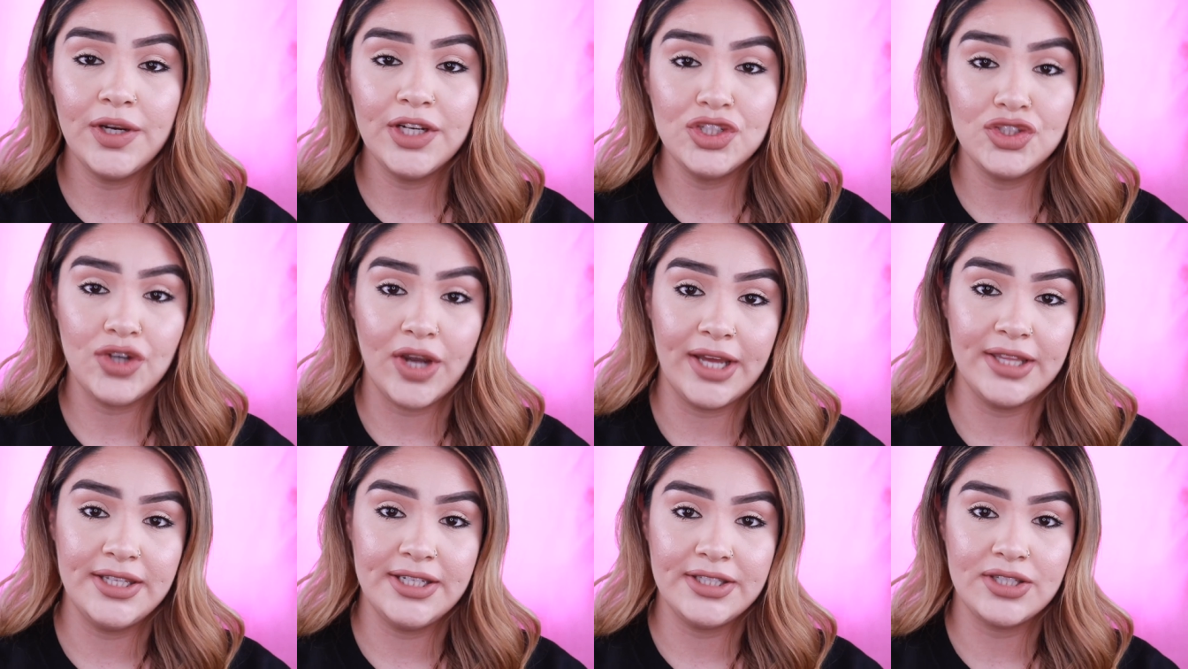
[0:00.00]
want to
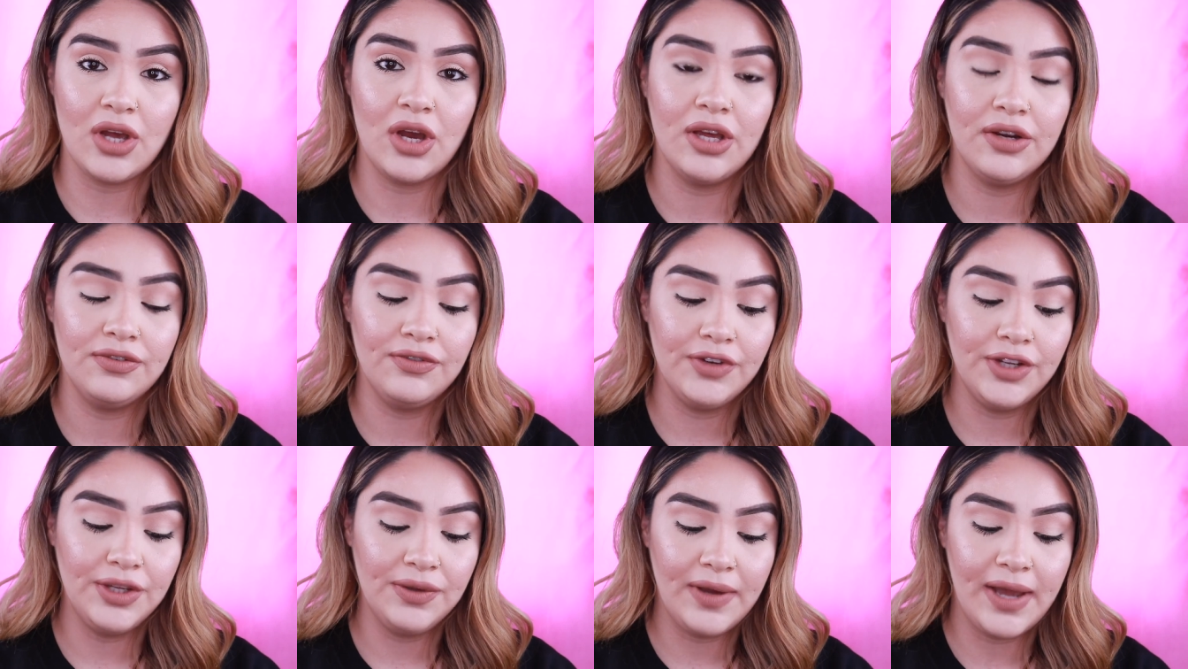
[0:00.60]
try these on
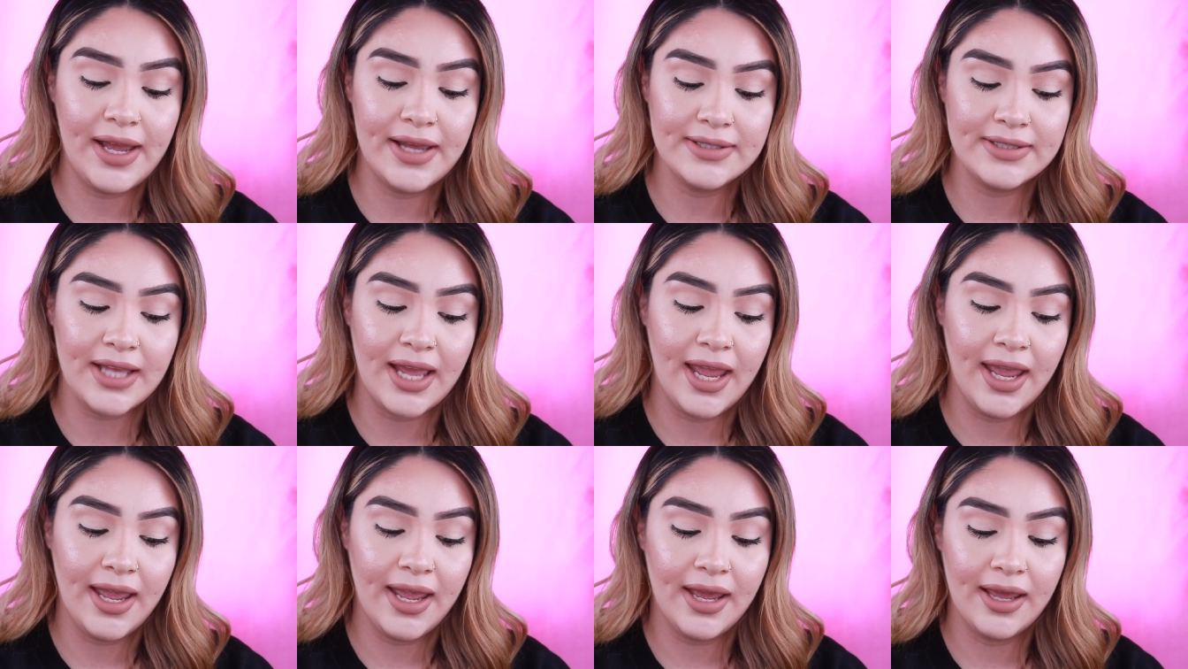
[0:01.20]
for you guys
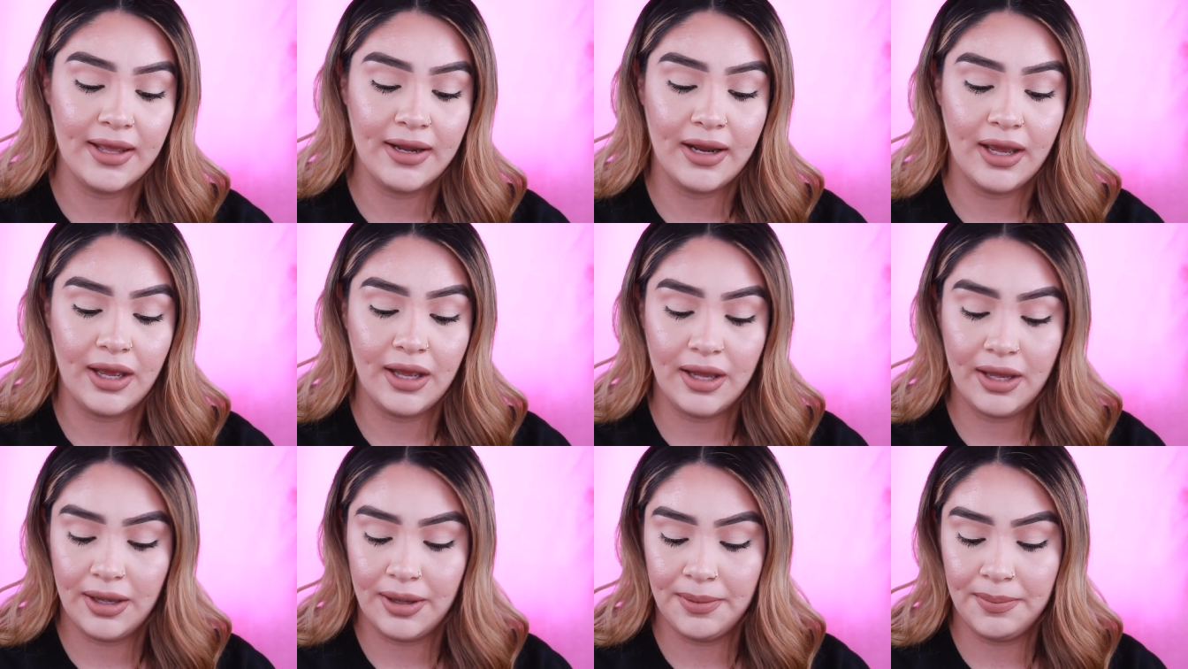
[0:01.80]
and
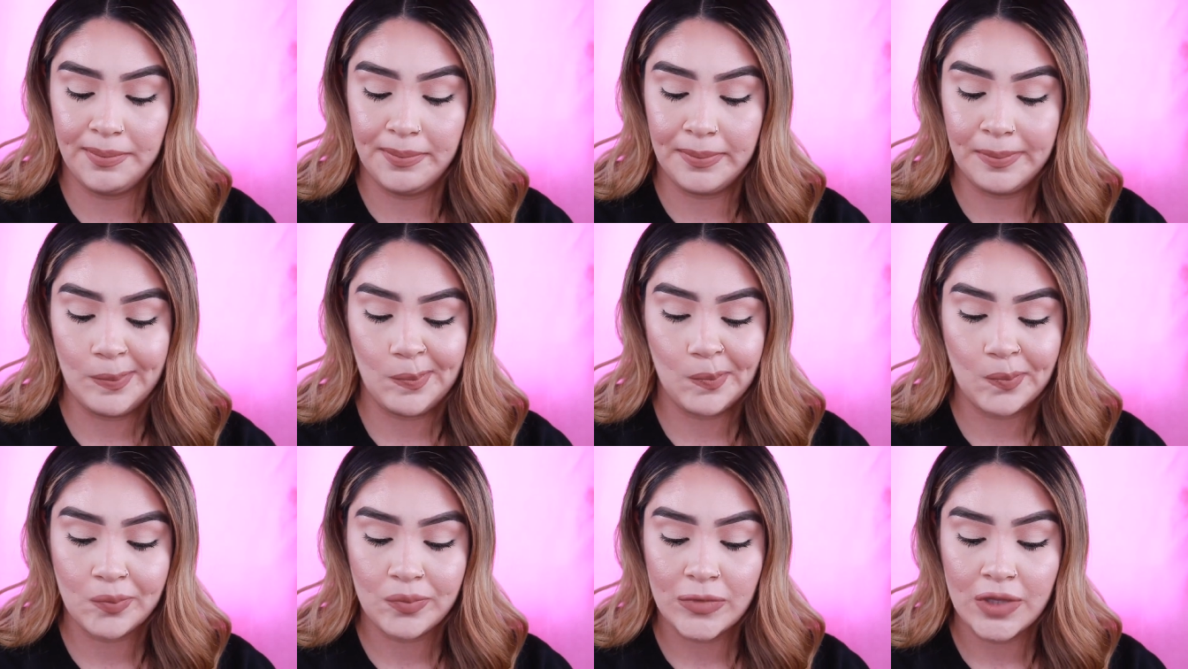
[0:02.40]
um,
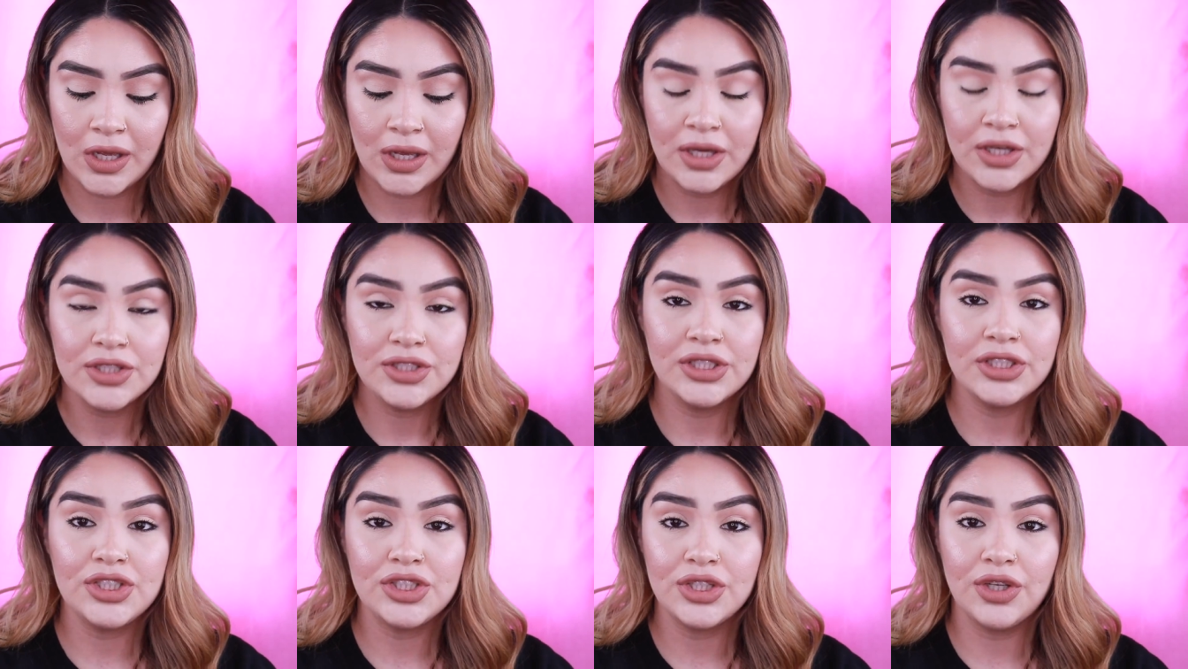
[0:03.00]

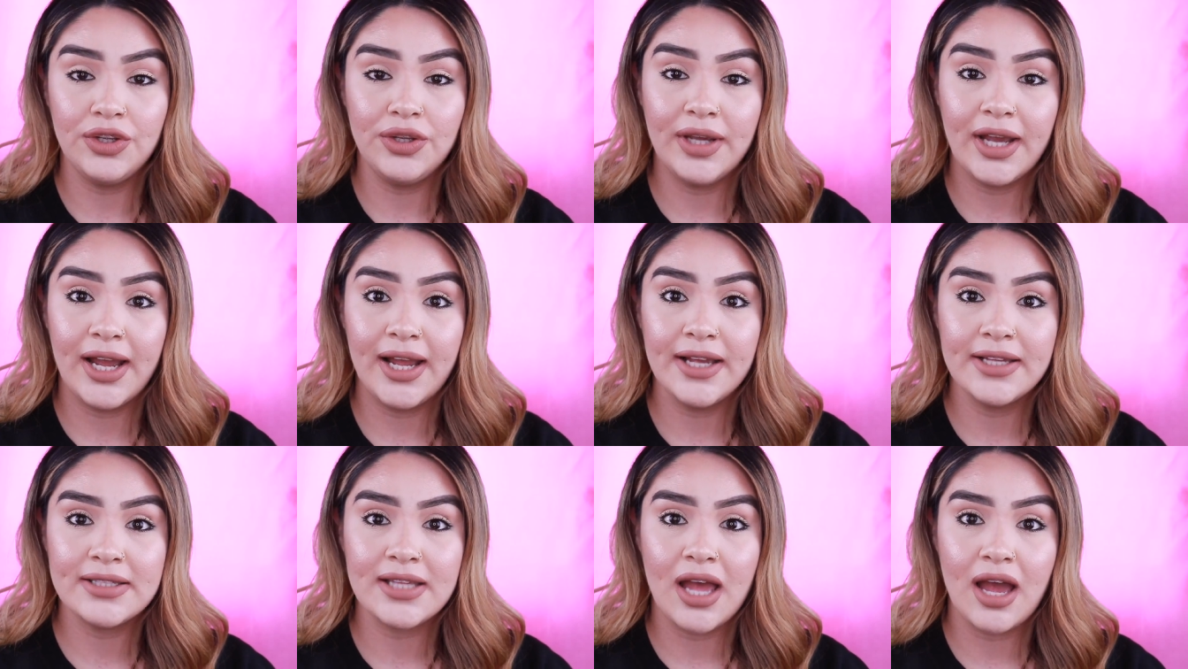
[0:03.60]
just show you
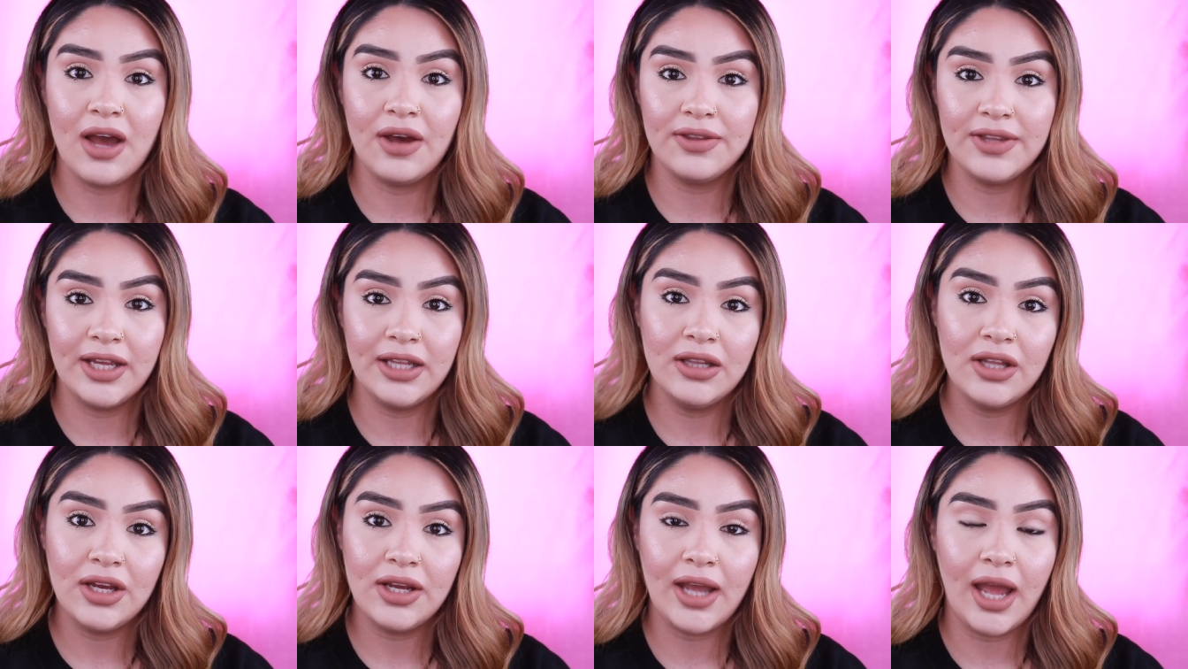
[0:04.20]
guys how they
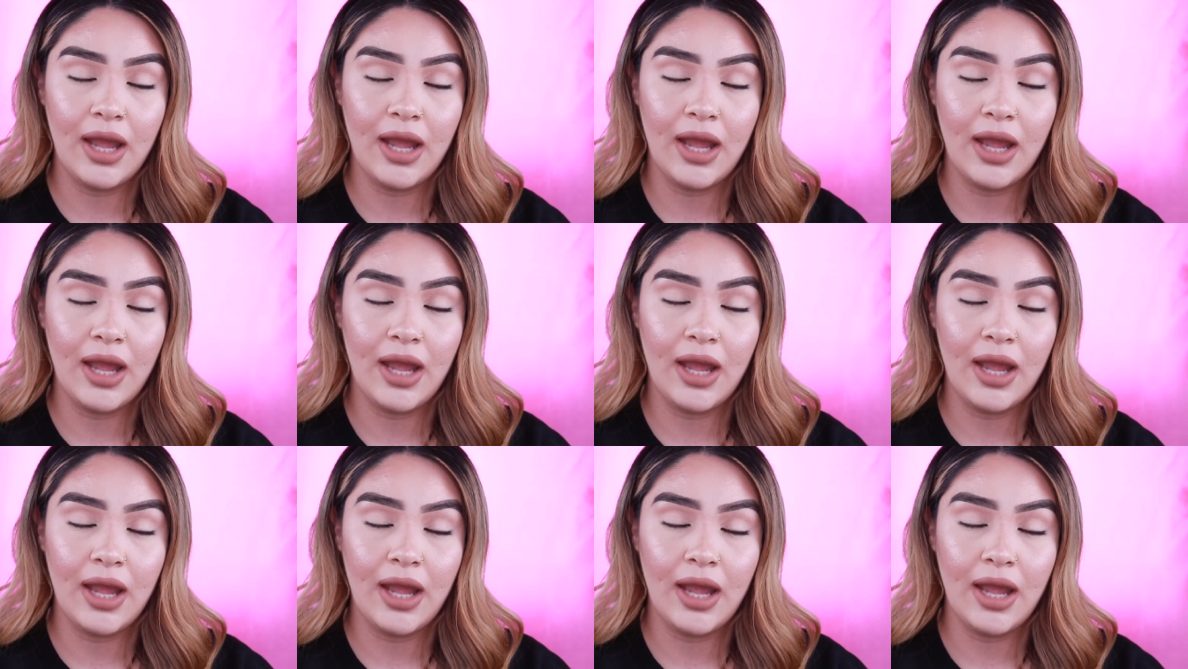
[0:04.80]
look.